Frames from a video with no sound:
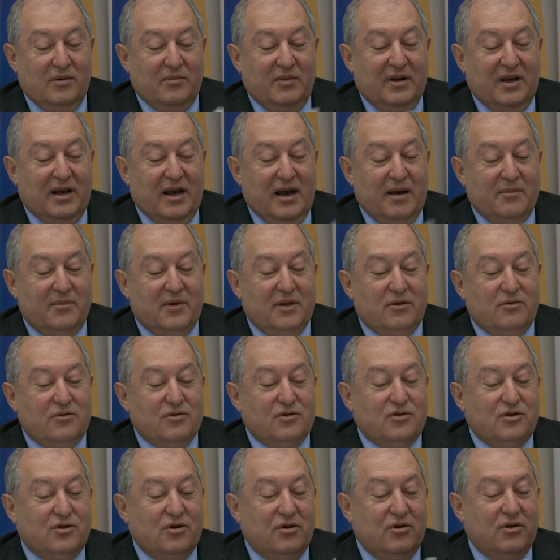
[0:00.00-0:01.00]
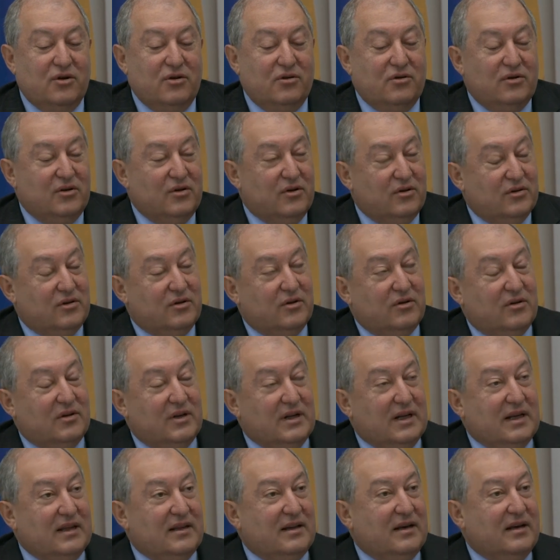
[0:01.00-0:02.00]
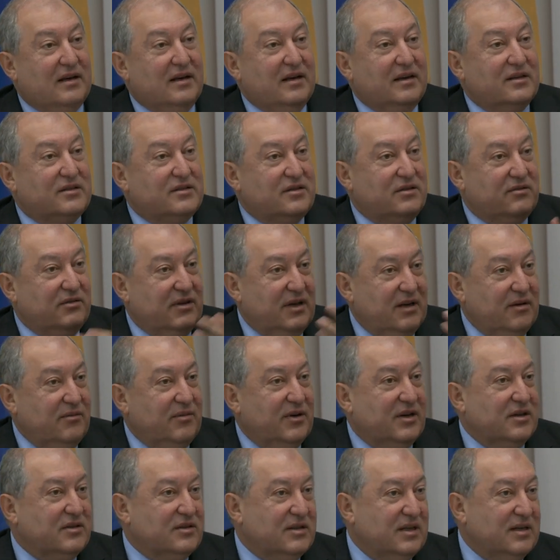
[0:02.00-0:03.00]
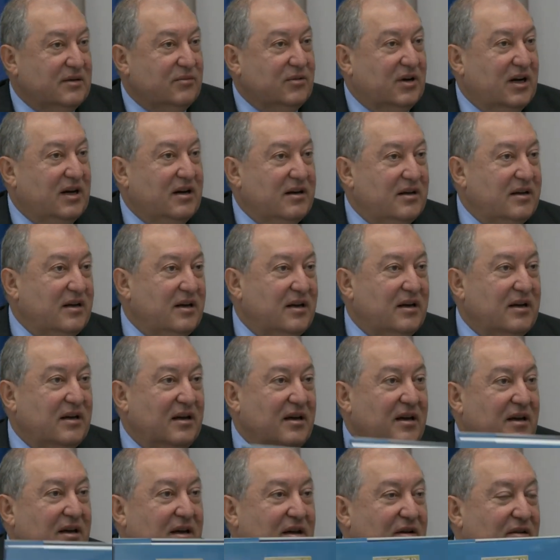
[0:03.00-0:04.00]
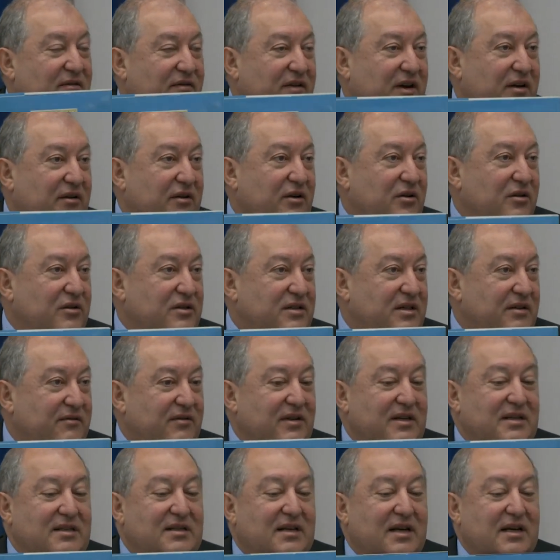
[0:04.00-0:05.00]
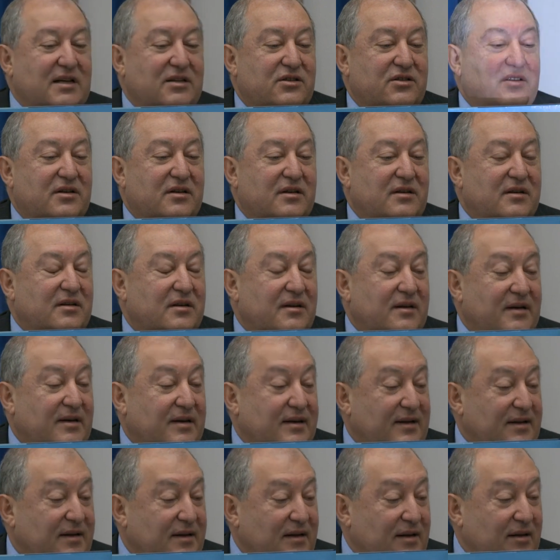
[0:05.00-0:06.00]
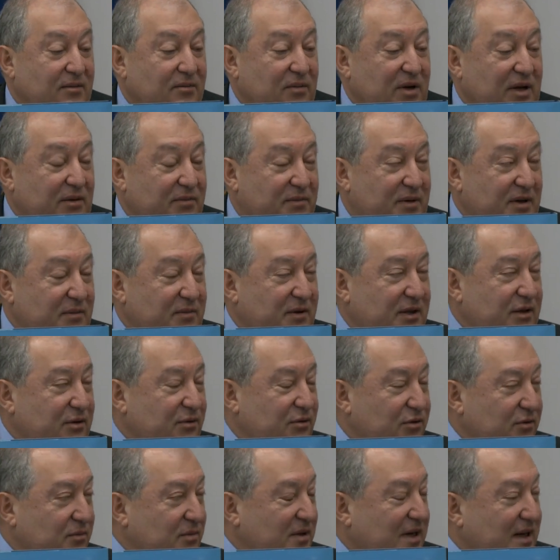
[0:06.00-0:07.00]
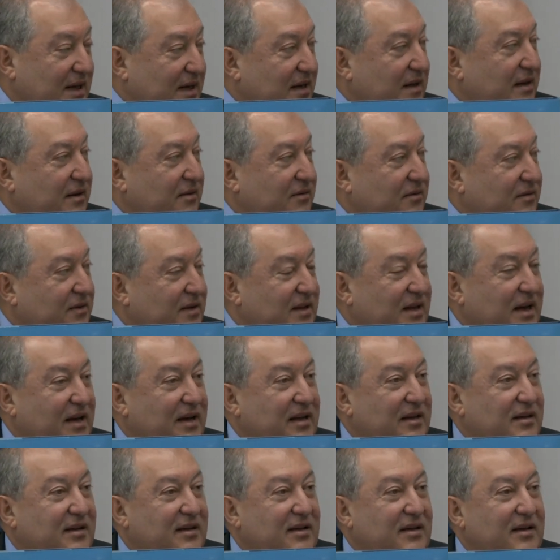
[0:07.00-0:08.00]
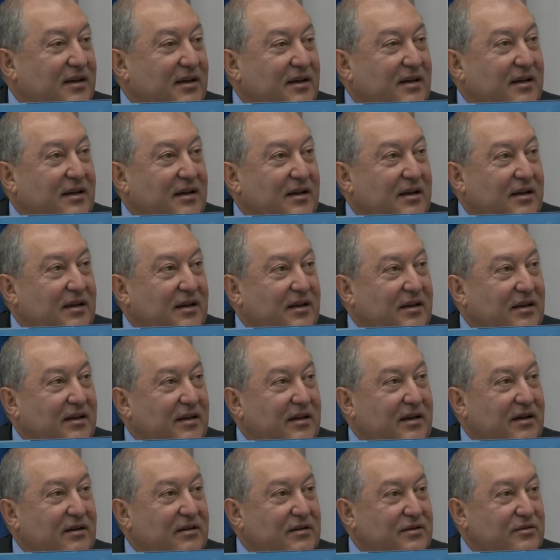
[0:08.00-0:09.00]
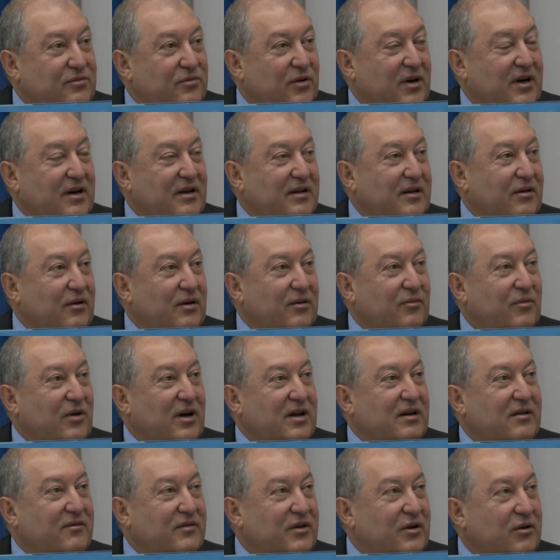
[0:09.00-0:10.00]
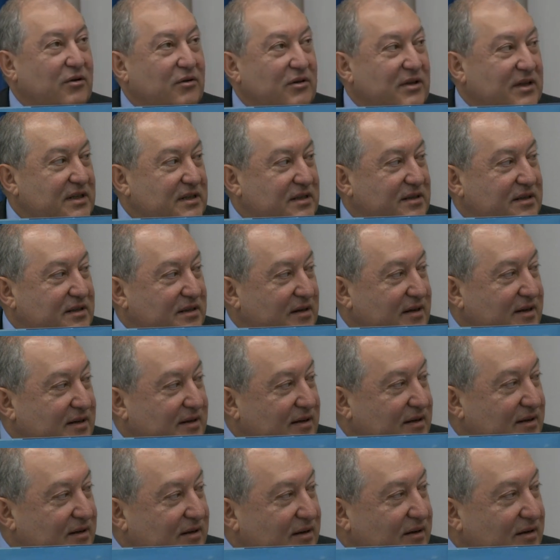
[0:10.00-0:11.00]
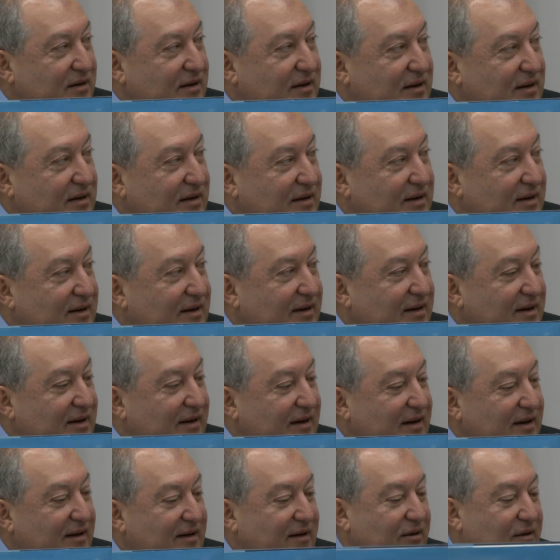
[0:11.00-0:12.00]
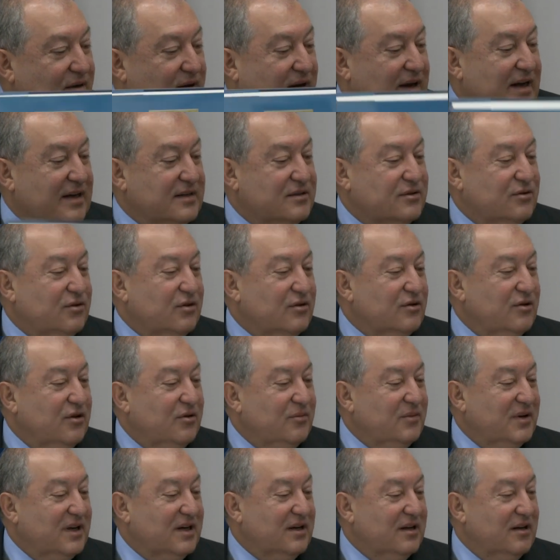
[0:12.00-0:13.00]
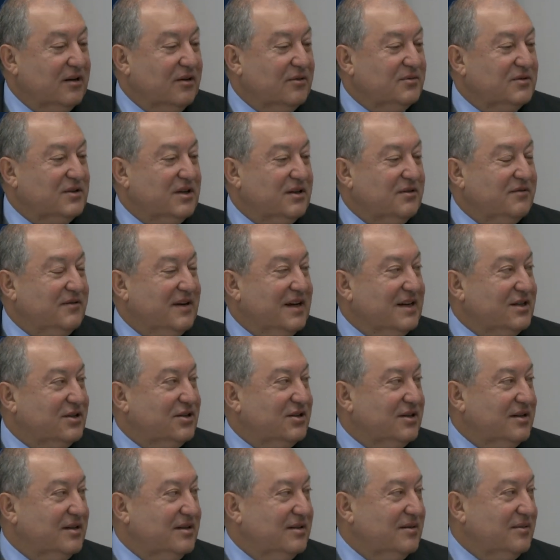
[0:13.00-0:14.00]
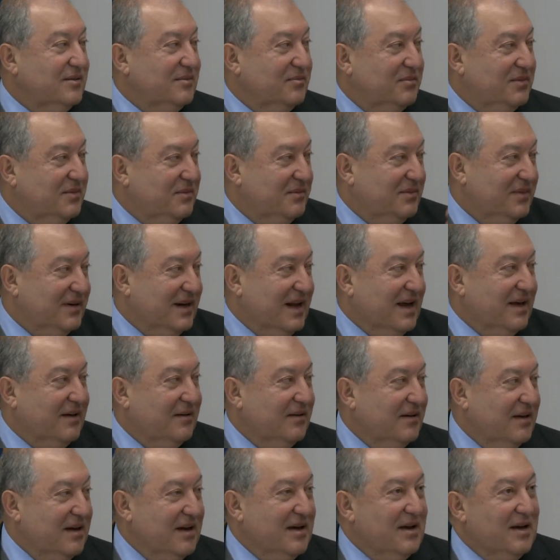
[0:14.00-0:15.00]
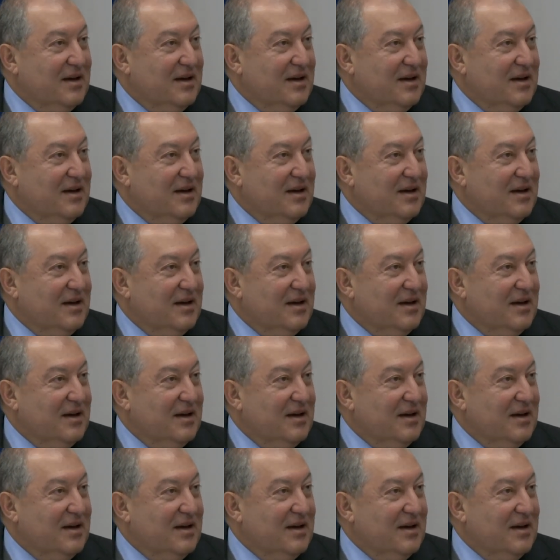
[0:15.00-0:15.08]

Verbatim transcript: will be happy to show you not only the history because they were the very old civilization, but people do believe that there's one, one of the oldest uh, uh astronomical observation pla-